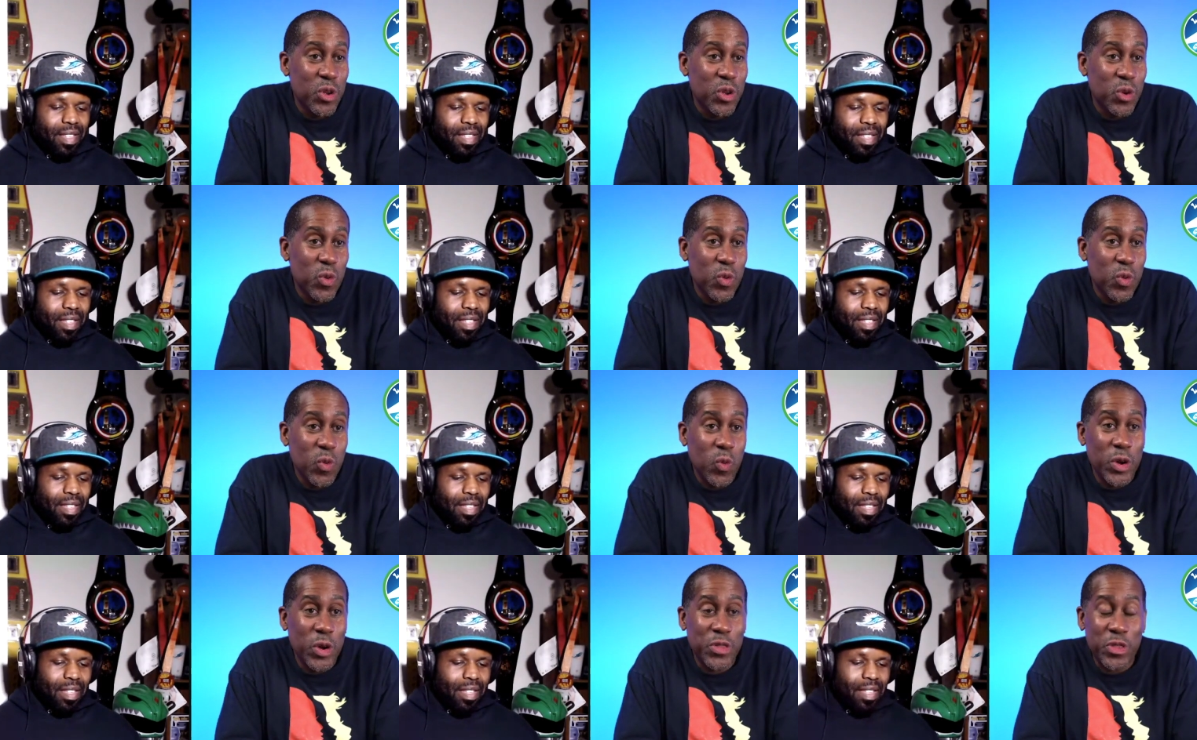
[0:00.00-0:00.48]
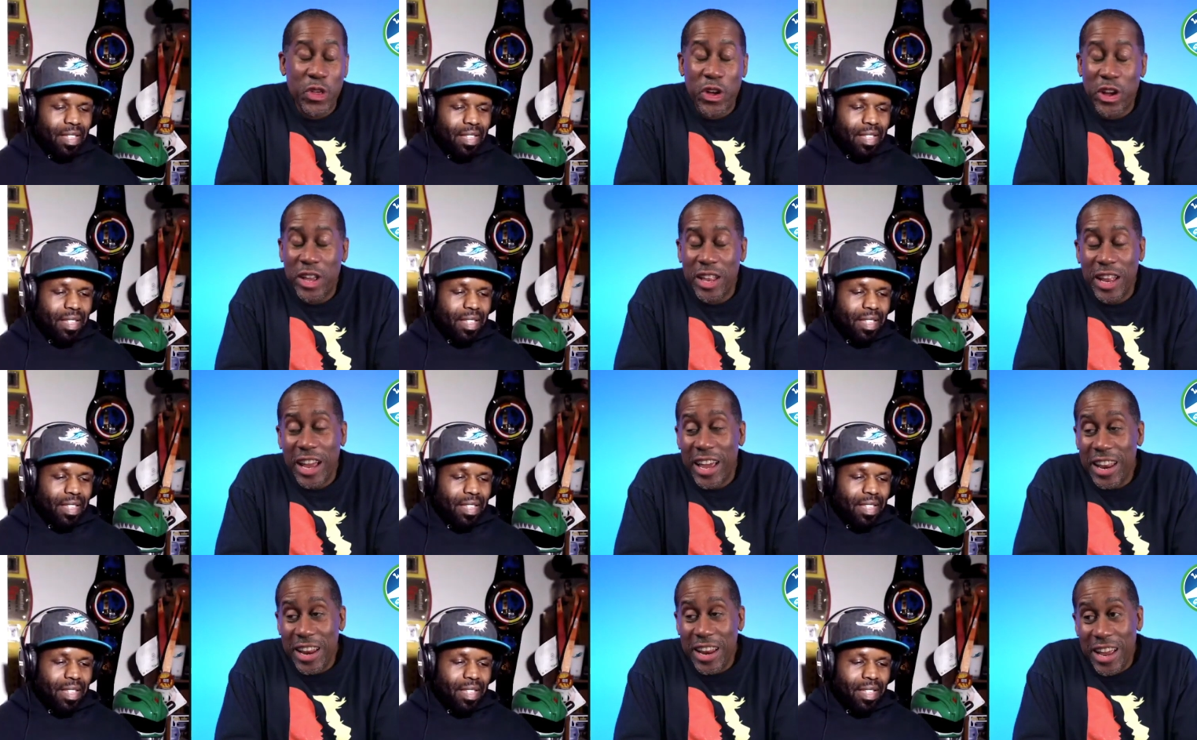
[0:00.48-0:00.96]
Speaker 1: And
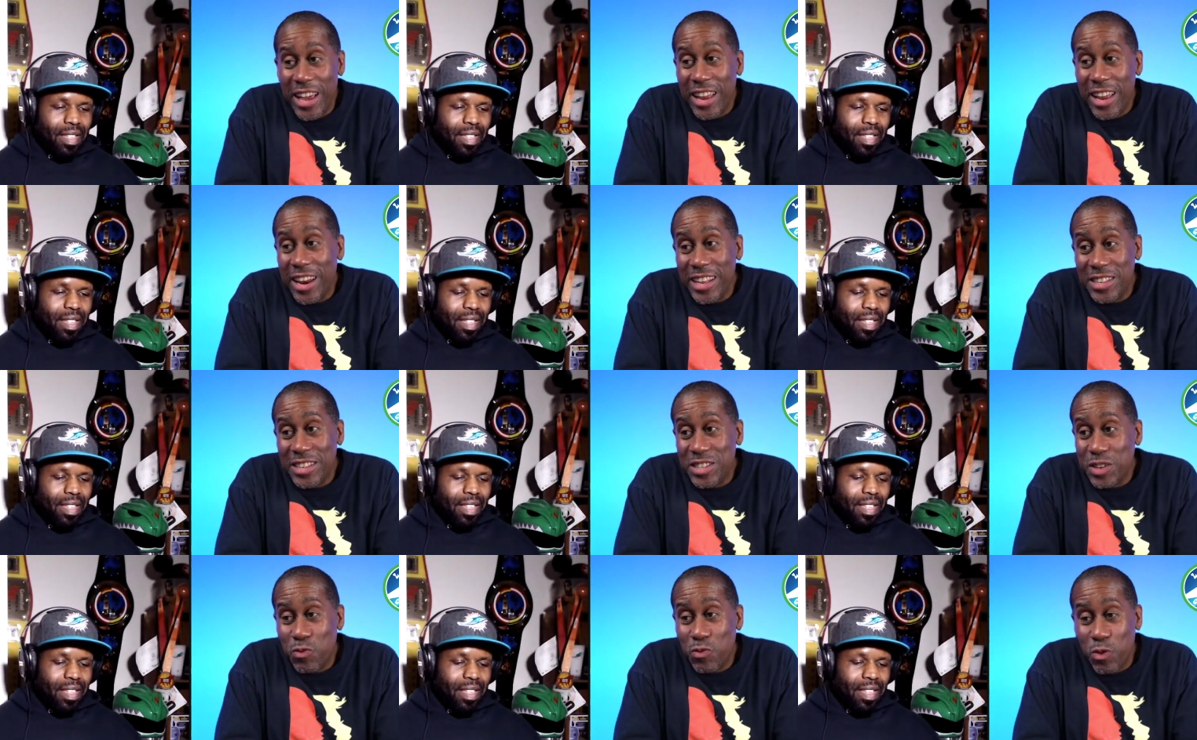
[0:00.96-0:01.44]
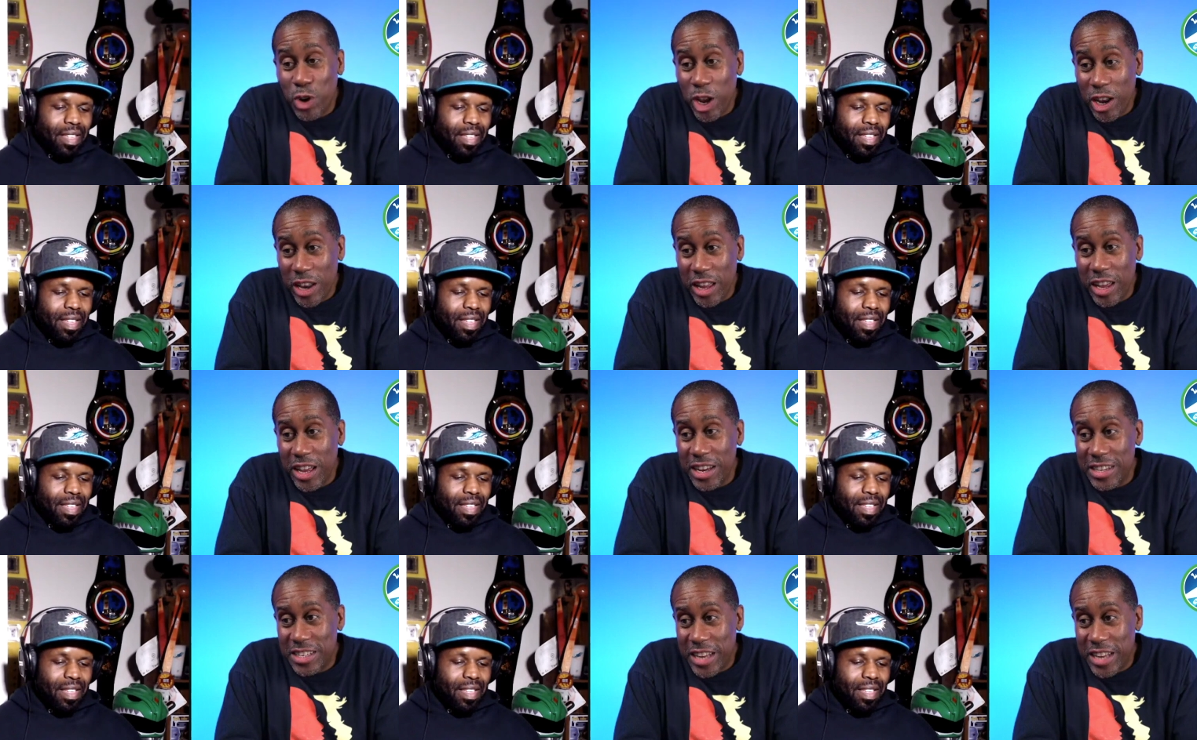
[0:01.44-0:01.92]
it's really
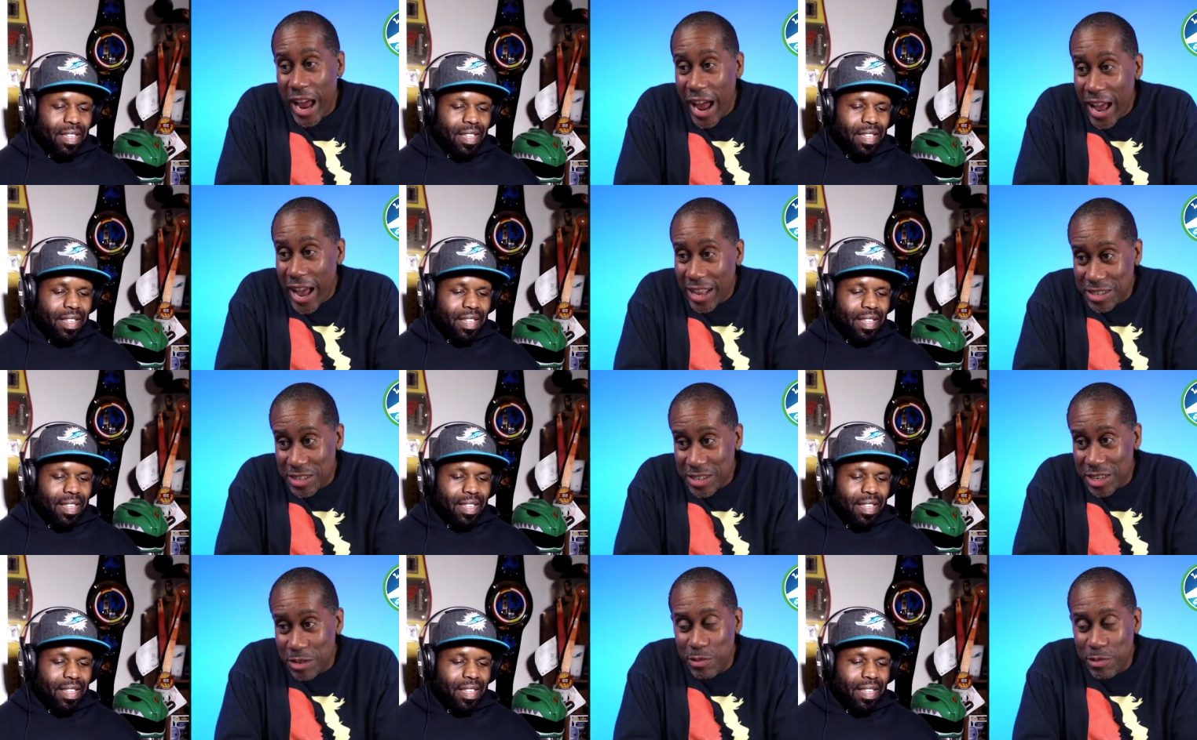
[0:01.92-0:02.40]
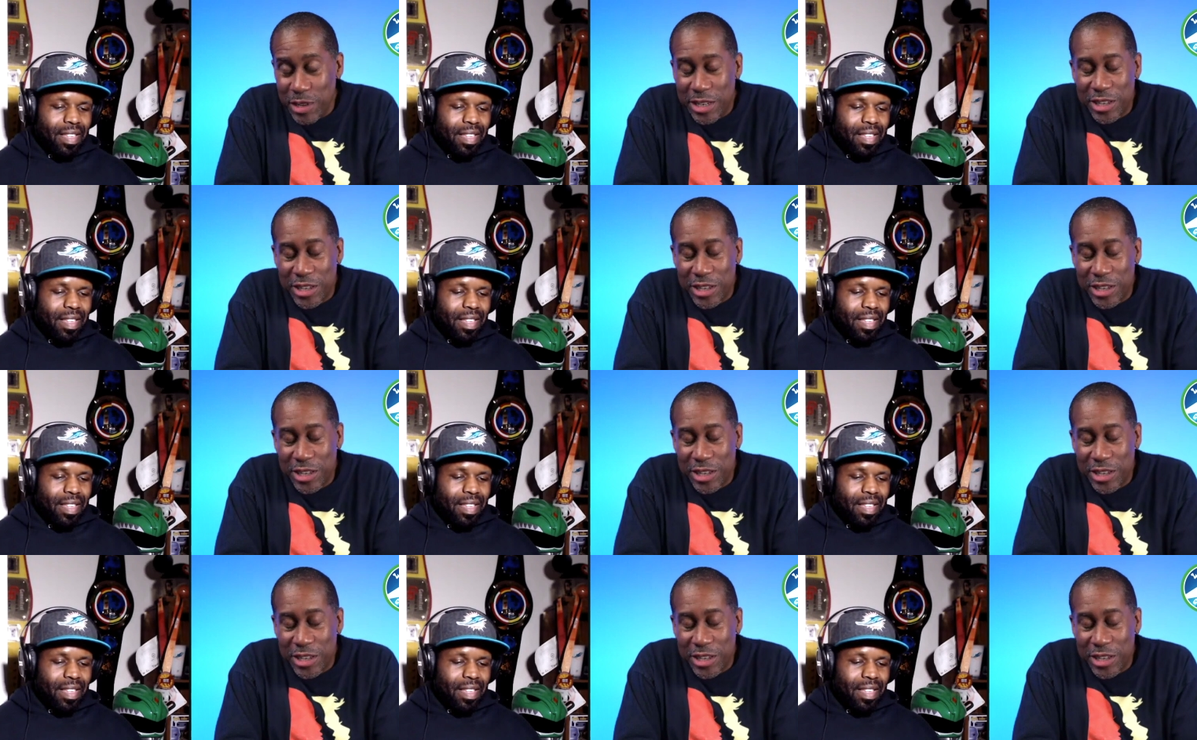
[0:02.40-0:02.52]
a testament